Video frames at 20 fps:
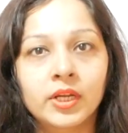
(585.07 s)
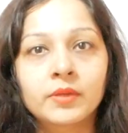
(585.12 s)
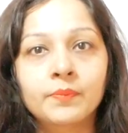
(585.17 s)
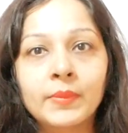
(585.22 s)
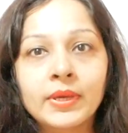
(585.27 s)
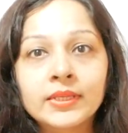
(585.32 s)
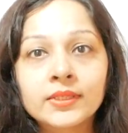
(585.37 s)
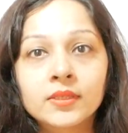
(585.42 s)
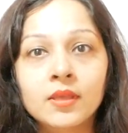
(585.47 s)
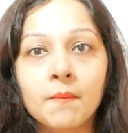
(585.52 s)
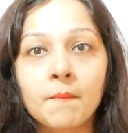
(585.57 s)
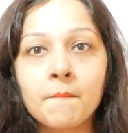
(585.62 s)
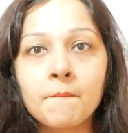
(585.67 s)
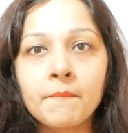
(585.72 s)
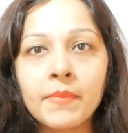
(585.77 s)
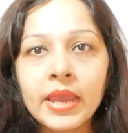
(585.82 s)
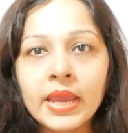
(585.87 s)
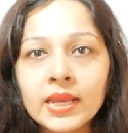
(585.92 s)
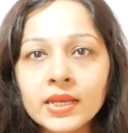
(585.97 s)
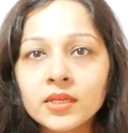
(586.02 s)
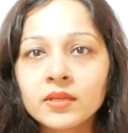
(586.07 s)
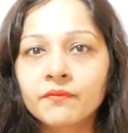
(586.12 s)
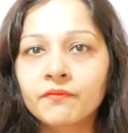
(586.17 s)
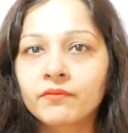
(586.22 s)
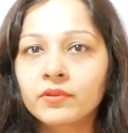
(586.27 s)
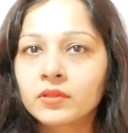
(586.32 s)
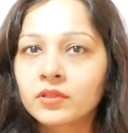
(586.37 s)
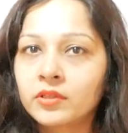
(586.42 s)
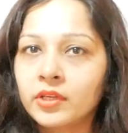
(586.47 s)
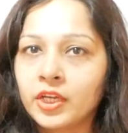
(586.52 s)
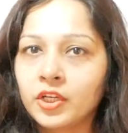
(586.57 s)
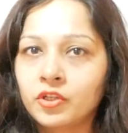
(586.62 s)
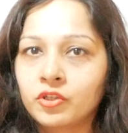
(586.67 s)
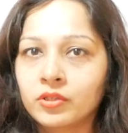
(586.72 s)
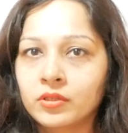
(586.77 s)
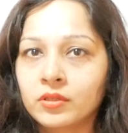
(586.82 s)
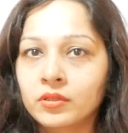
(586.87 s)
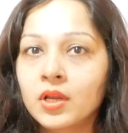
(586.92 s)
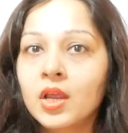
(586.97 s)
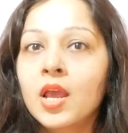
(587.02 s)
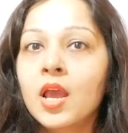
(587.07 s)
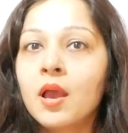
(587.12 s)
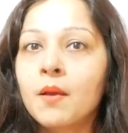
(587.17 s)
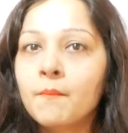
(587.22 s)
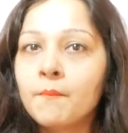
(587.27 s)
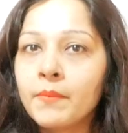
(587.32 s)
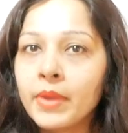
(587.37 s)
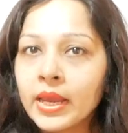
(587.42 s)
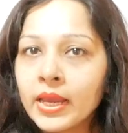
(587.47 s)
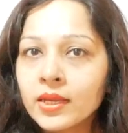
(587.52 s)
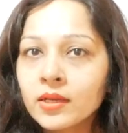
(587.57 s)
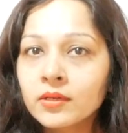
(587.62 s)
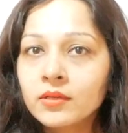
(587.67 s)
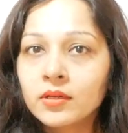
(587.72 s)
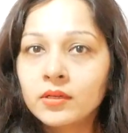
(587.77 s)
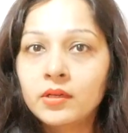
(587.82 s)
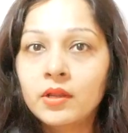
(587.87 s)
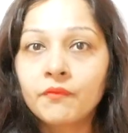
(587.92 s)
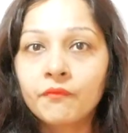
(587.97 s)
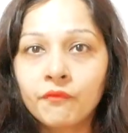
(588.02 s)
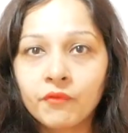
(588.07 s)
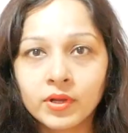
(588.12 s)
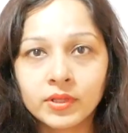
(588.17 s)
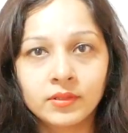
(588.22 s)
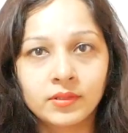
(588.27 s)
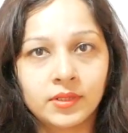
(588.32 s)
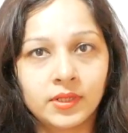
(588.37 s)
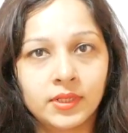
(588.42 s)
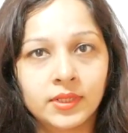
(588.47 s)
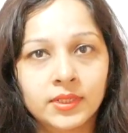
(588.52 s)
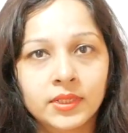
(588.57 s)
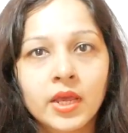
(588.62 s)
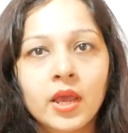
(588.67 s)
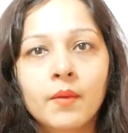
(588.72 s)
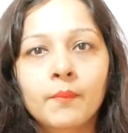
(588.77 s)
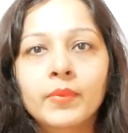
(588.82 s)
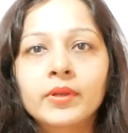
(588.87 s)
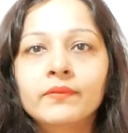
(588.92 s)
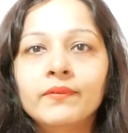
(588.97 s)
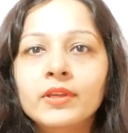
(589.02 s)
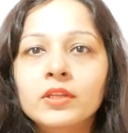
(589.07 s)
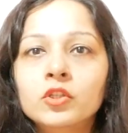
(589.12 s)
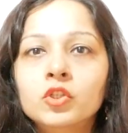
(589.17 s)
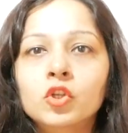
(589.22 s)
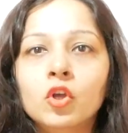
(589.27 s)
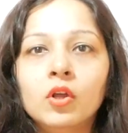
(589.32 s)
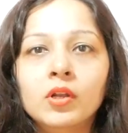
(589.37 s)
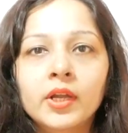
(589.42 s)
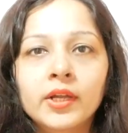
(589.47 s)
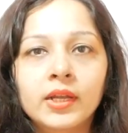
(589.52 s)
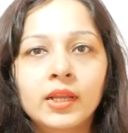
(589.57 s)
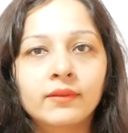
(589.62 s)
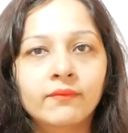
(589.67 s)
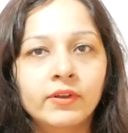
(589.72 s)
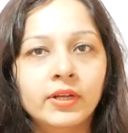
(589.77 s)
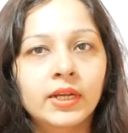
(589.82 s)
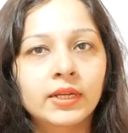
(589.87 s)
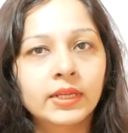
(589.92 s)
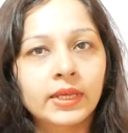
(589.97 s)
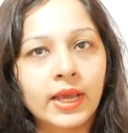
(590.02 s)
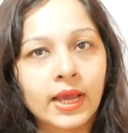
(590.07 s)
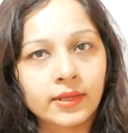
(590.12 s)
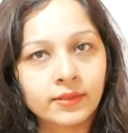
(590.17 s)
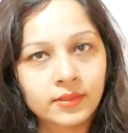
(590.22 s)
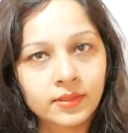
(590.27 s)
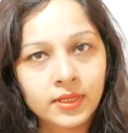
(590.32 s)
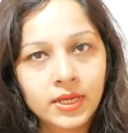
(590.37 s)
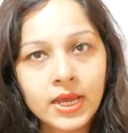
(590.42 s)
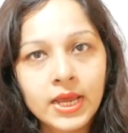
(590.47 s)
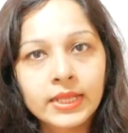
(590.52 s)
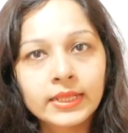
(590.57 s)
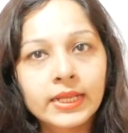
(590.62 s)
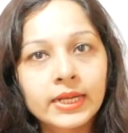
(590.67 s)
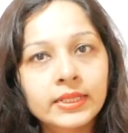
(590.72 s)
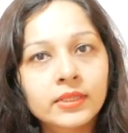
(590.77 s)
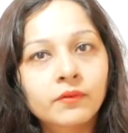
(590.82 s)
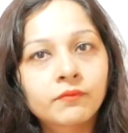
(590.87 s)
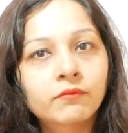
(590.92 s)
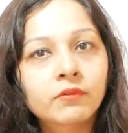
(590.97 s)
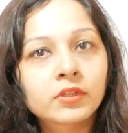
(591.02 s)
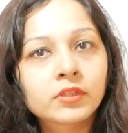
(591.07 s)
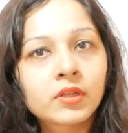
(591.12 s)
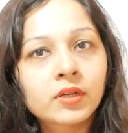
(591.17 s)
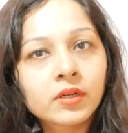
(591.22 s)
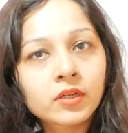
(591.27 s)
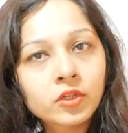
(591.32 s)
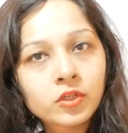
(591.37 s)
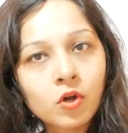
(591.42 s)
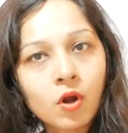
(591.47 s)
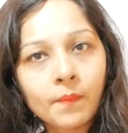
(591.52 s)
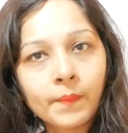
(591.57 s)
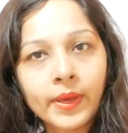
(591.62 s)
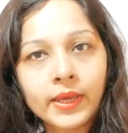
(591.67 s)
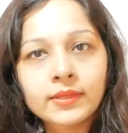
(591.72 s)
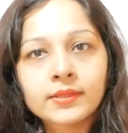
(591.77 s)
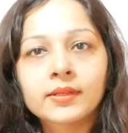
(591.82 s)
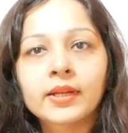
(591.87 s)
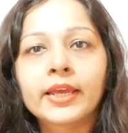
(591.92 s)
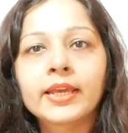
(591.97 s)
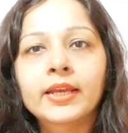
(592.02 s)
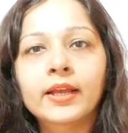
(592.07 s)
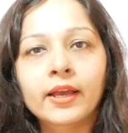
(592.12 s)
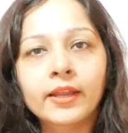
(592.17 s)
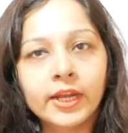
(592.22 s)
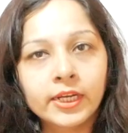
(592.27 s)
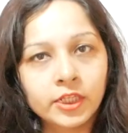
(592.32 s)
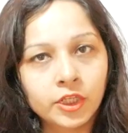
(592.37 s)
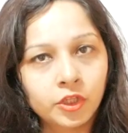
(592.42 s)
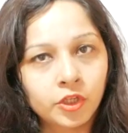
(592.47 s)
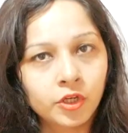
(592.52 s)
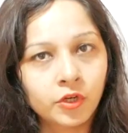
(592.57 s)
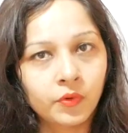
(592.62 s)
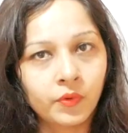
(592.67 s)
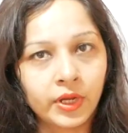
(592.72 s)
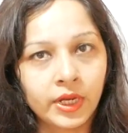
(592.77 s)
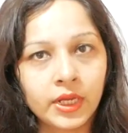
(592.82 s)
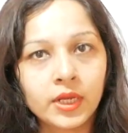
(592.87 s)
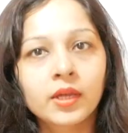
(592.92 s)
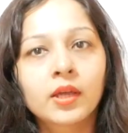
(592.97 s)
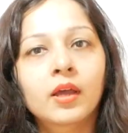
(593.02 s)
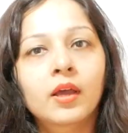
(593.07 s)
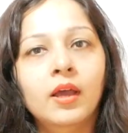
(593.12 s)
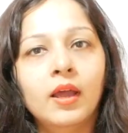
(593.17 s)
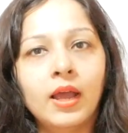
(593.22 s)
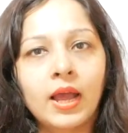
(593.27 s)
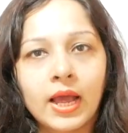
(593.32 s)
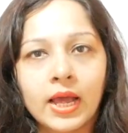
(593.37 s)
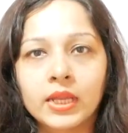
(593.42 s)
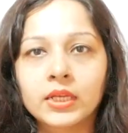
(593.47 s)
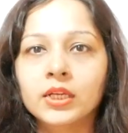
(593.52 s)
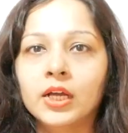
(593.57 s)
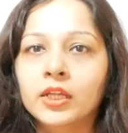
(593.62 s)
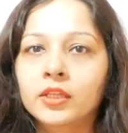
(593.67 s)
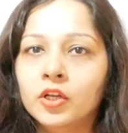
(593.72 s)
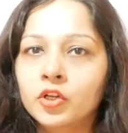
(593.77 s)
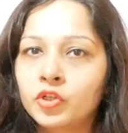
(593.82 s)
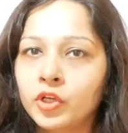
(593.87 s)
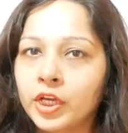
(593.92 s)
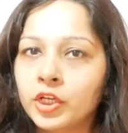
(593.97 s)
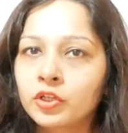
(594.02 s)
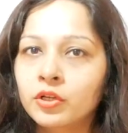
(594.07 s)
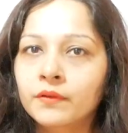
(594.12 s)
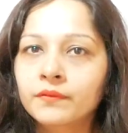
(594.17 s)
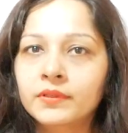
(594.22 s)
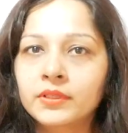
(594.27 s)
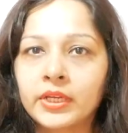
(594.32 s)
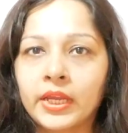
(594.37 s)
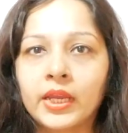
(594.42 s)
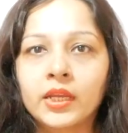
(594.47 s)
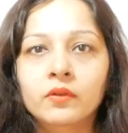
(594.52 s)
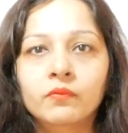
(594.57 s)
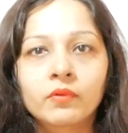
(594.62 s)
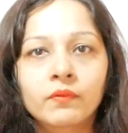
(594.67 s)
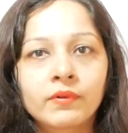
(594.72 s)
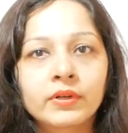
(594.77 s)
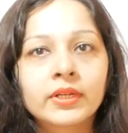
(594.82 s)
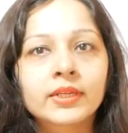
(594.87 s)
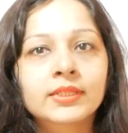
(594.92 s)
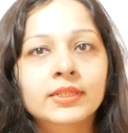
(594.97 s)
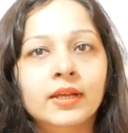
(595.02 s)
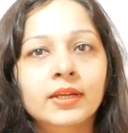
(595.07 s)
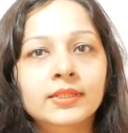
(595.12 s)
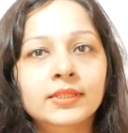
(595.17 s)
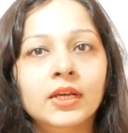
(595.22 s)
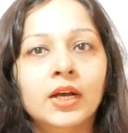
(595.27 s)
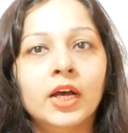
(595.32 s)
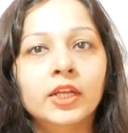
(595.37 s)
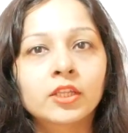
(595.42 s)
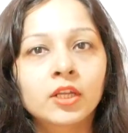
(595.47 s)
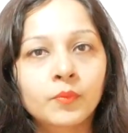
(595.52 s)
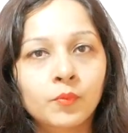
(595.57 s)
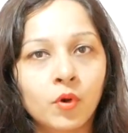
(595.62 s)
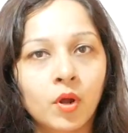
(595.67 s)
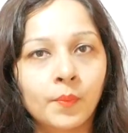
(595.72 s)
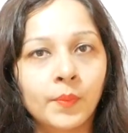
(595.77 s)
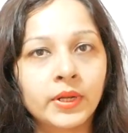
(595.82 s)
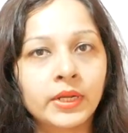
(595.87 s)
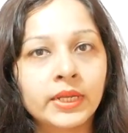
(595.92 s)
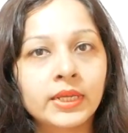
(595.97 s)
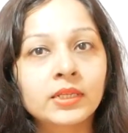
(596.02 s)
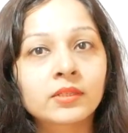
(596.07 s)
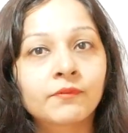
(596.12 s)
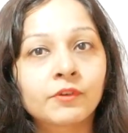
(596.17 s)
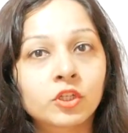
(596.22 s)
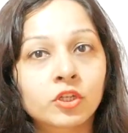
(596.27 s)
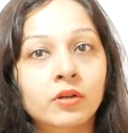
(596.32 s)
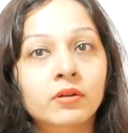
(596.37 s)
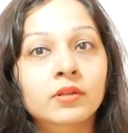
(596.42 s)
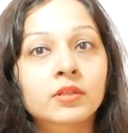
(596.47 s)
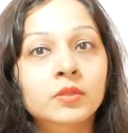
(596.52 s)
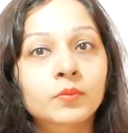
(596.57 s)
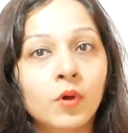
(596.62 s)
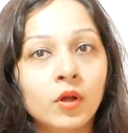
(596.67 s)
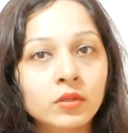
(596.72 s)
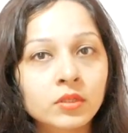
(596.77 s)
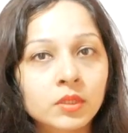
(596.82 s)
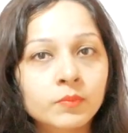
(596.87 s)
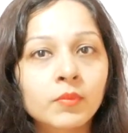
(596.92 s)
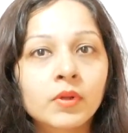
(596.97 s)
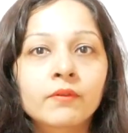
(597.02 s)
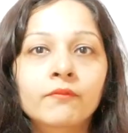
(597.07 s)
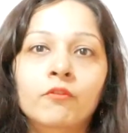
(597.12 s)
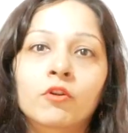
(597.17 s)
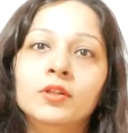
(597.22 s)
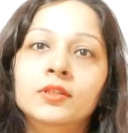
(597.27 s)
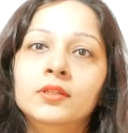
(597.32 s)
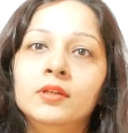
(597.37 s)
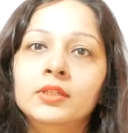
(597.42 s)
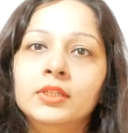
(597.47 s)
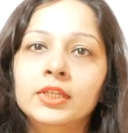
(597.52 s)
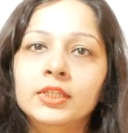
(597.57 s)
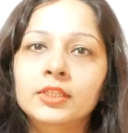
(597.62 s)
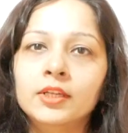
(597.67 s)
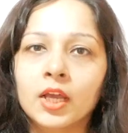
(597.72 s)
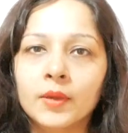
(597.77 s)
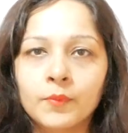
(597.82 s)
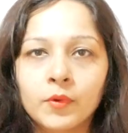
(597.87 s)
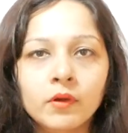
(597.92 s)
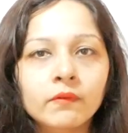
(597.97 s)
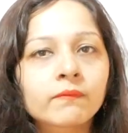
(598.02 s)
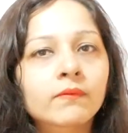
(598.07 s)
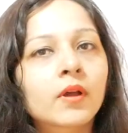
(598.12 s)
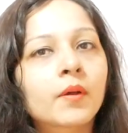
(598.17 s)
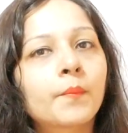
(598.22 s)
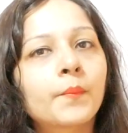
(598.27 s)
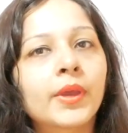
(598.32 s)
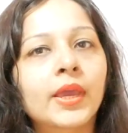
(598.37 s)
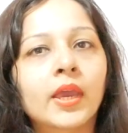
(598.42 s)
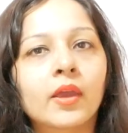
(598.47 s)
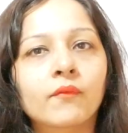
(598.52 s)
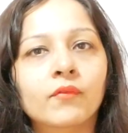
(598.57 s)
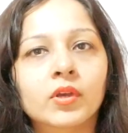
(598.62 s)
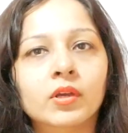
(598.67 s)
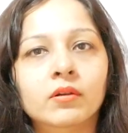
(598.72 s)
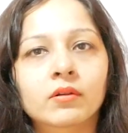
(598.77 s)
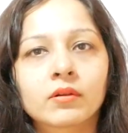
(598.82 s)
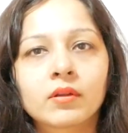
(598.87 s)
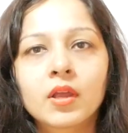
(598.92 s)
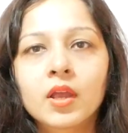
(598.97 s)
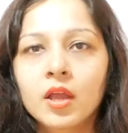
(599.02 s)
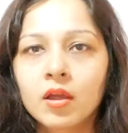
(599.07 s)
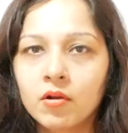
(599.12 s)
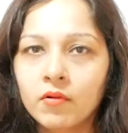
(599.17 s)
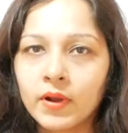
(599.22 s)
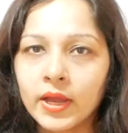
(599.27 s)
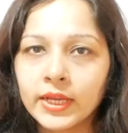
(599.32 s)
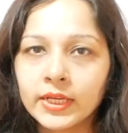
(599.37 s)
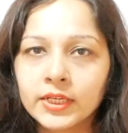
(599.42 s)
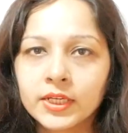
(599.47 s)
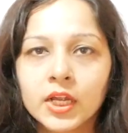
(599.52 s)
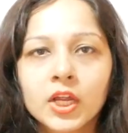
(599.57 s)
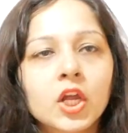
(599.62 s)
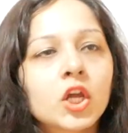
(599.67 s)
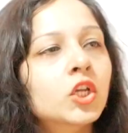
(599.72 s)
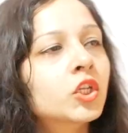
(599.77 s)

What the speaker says: It means the main differentiation, main differences between solid, liquid and gas. Then in the further topics like kinetic theory and other change of state, we will discuss the other properties which are responsible for certain type of behavior, right?